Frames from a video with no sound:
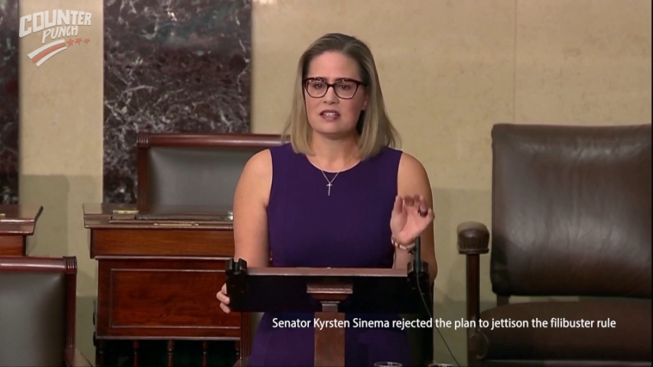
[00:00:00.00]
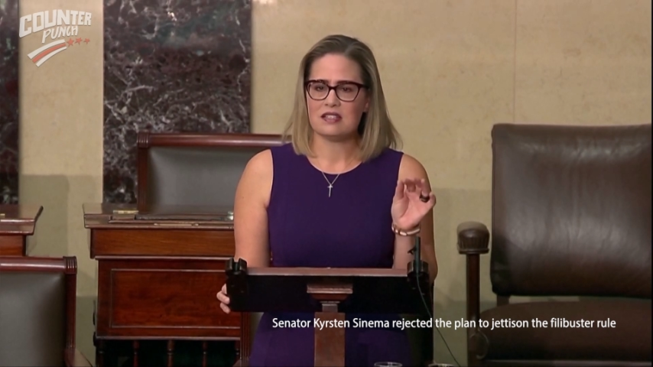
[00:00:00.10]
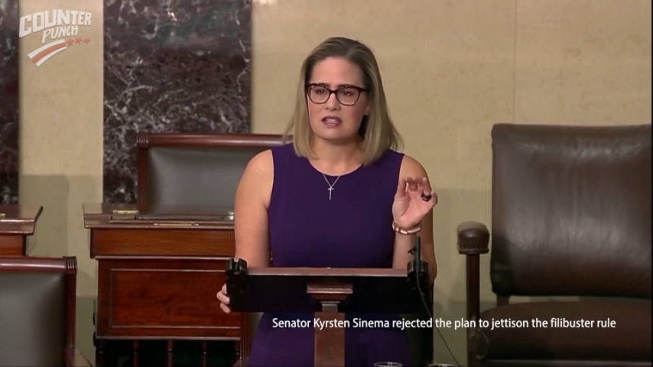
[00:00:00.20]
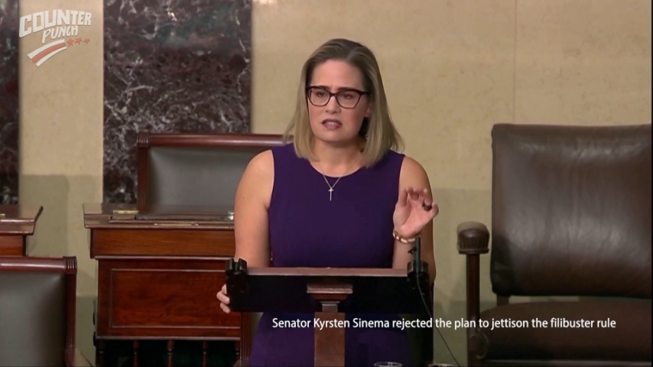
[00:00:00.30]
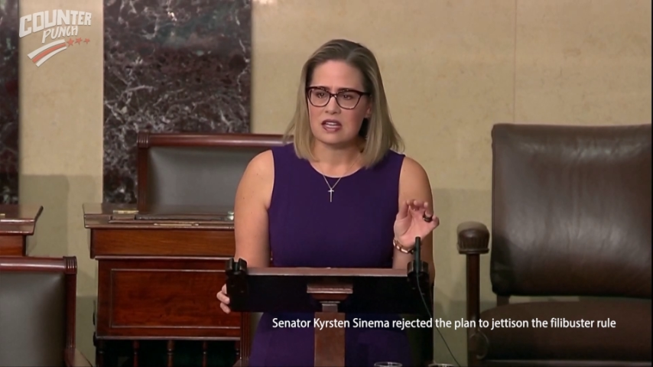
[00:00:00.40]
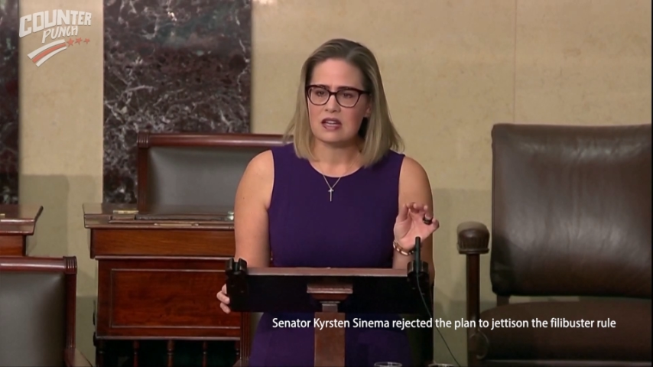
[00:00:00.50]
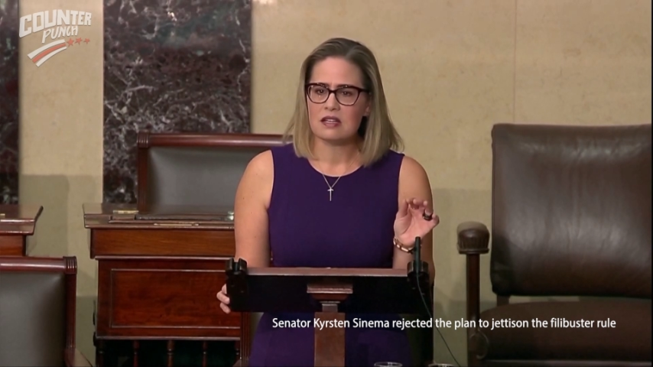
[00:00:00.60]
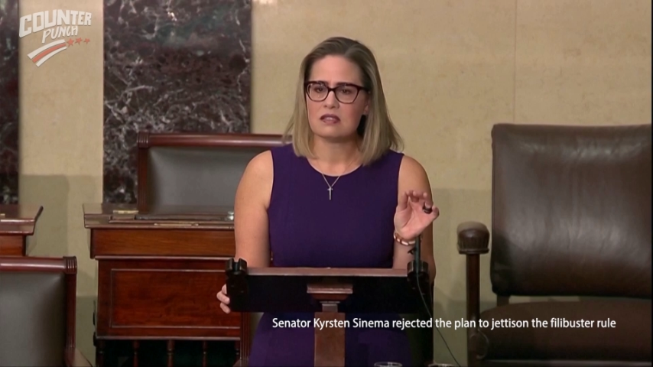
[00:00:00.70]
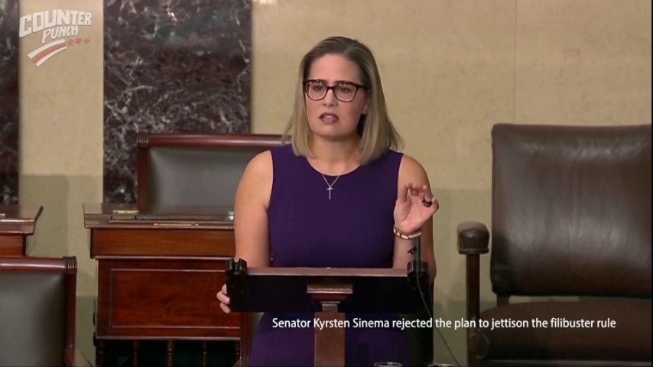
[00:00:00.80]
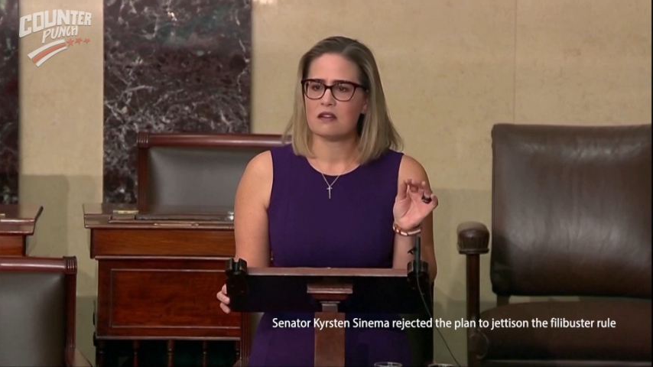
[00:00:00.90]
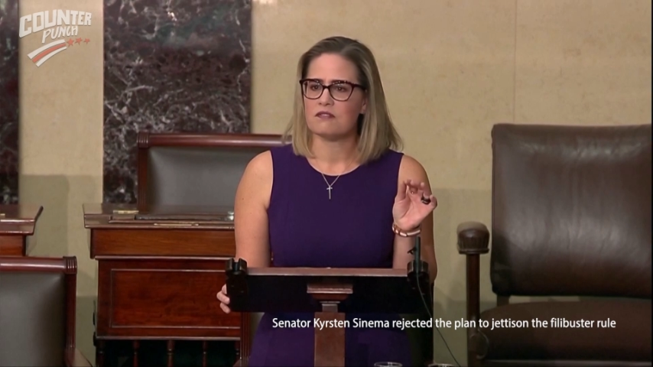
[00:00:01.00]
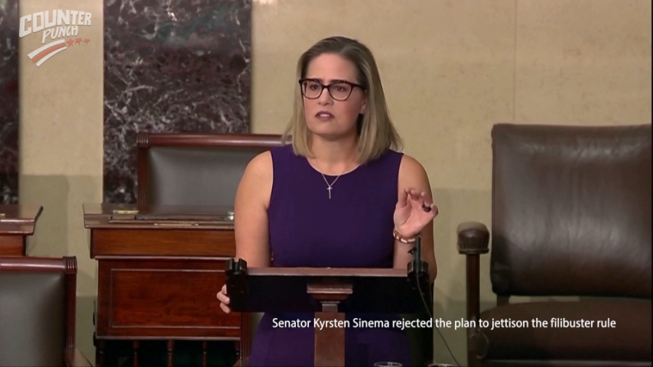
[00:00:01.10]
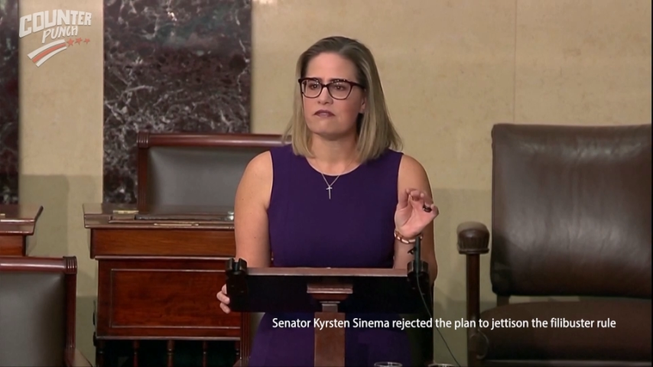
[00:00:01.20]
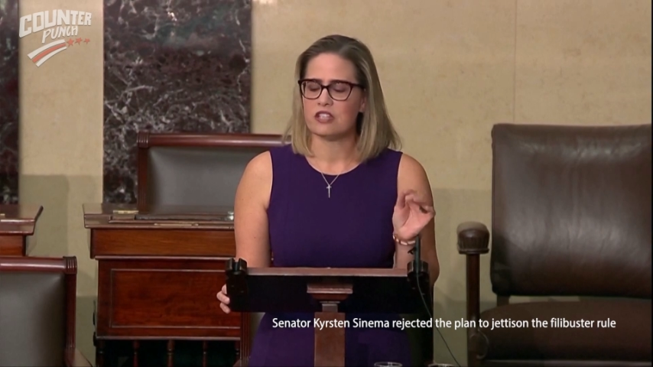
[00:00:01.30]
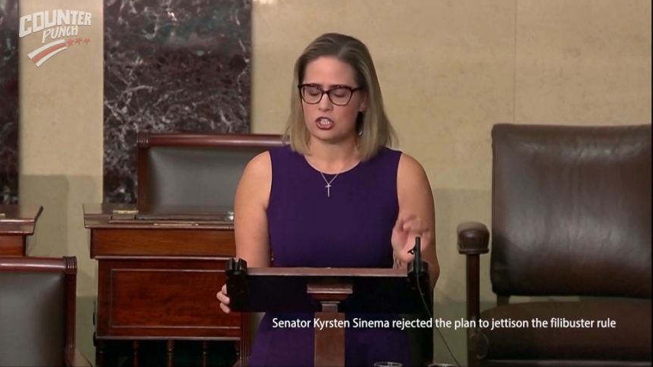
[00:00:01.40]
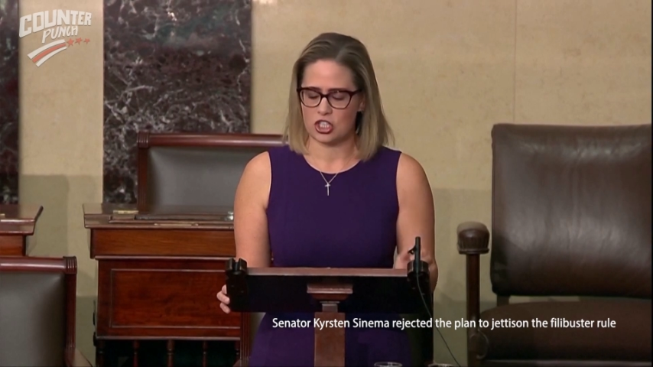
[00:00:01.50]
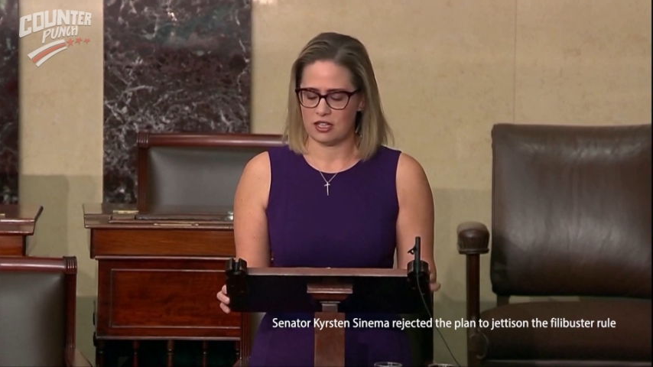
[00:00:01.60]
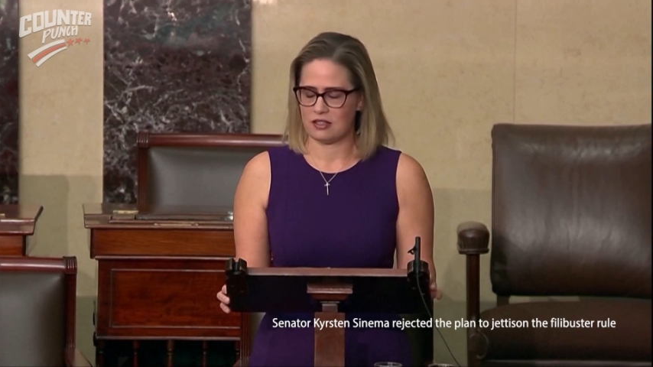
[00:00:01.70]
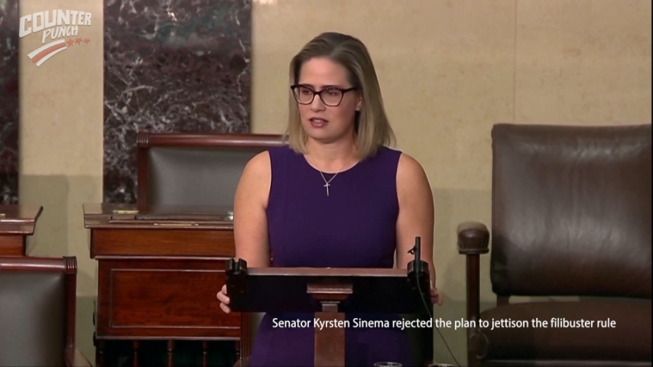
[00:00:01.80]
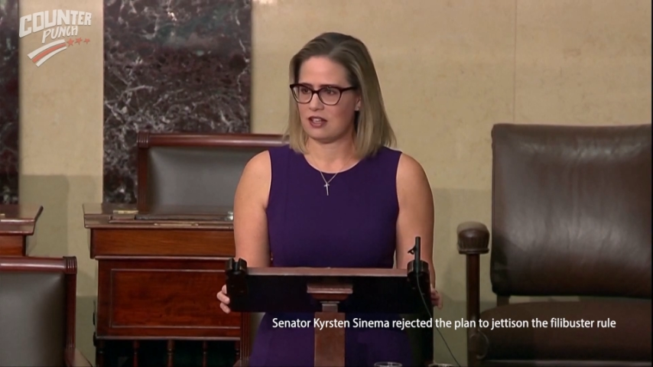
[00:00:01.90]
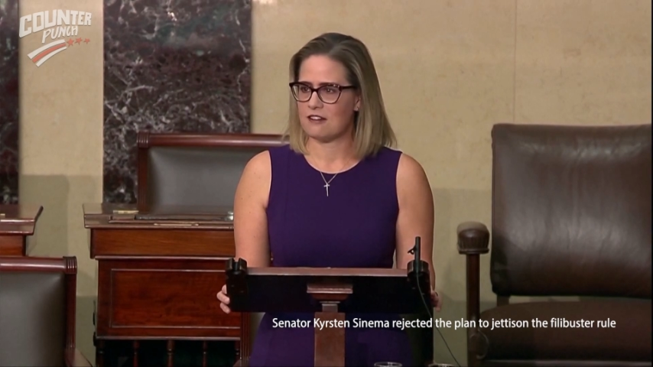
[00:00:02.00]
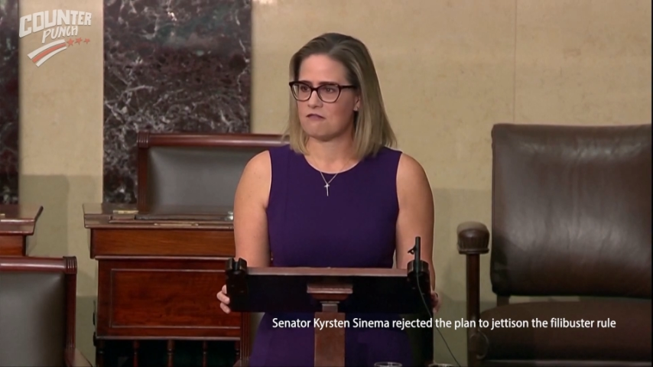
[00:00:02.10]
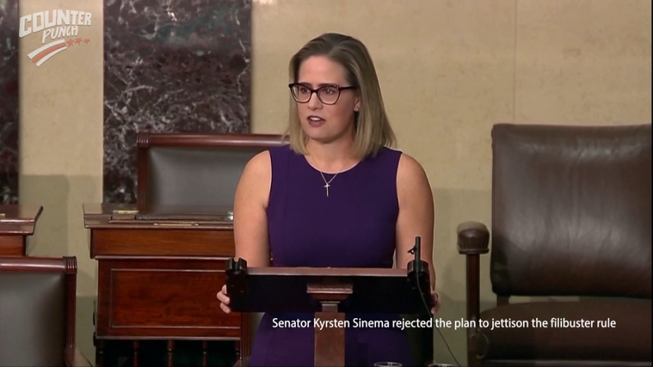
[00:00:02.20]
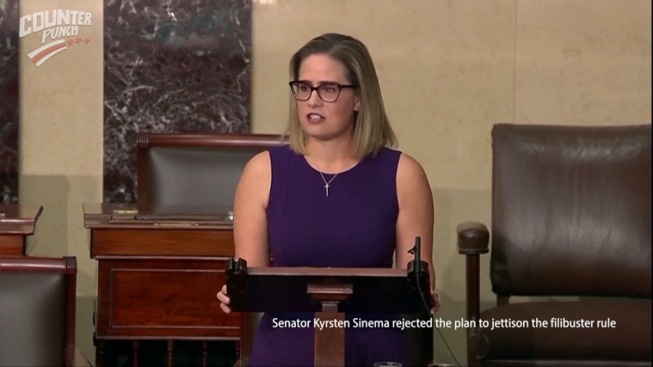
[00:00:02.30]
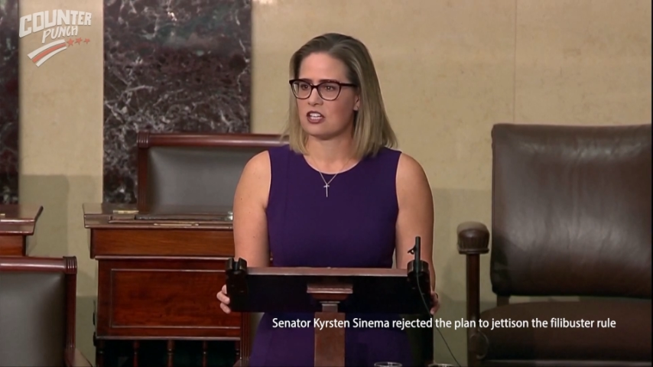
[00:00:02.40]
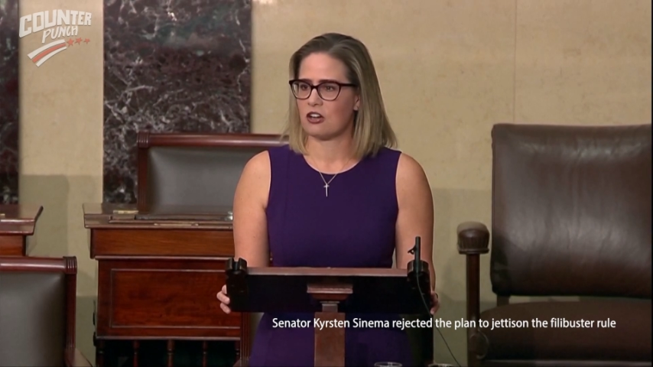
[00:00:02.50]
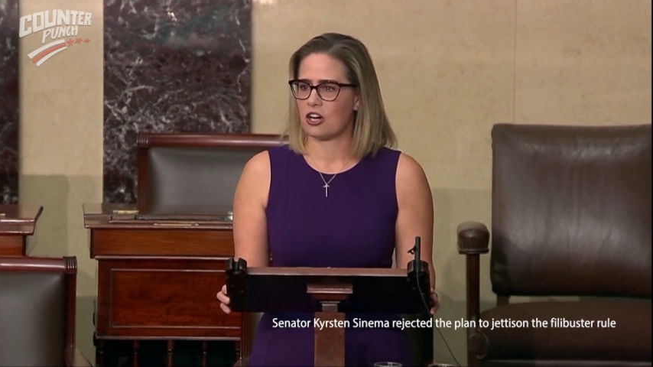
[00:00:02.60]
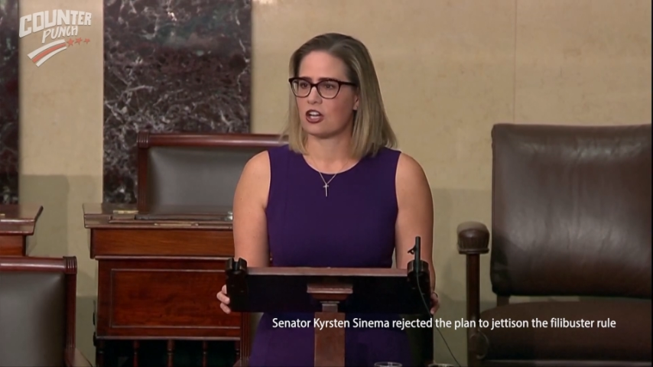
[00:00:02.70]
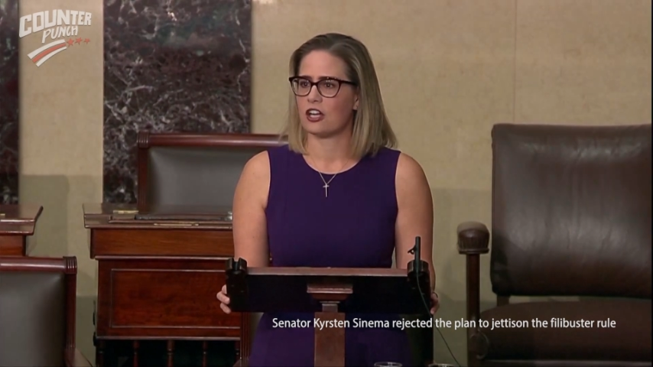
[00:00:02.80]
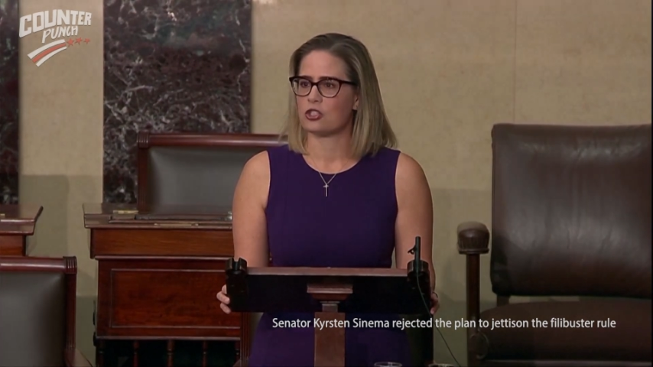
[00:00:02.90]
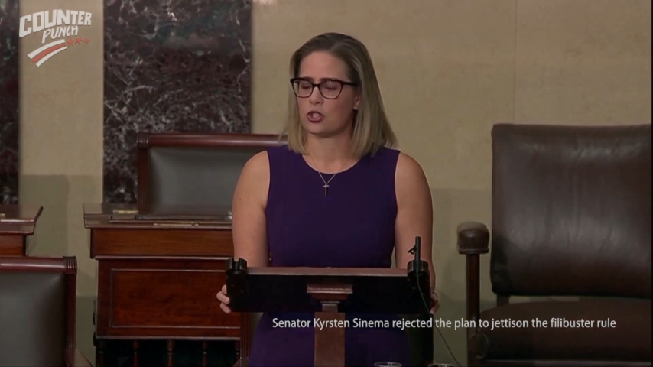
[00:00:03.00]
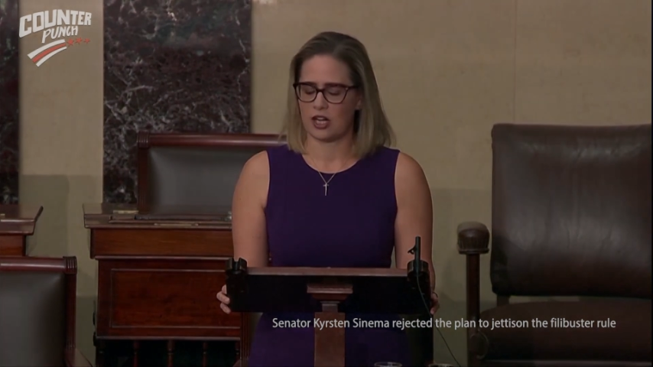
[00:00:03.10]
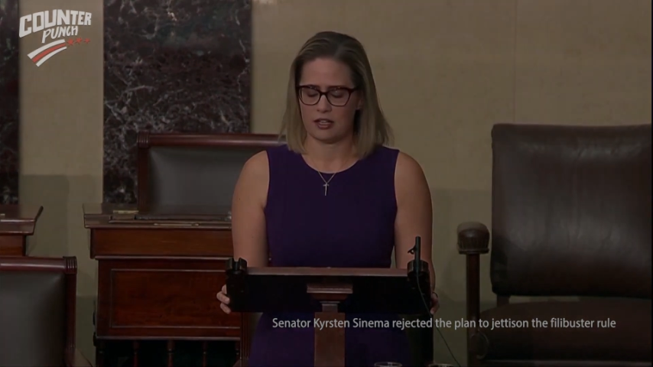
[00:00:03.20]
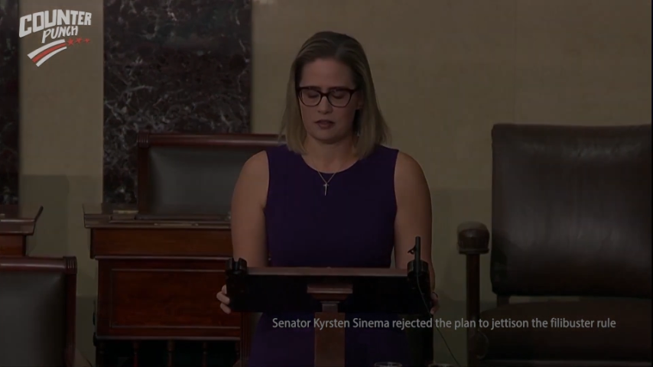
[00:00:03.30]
disease of division infecting our country.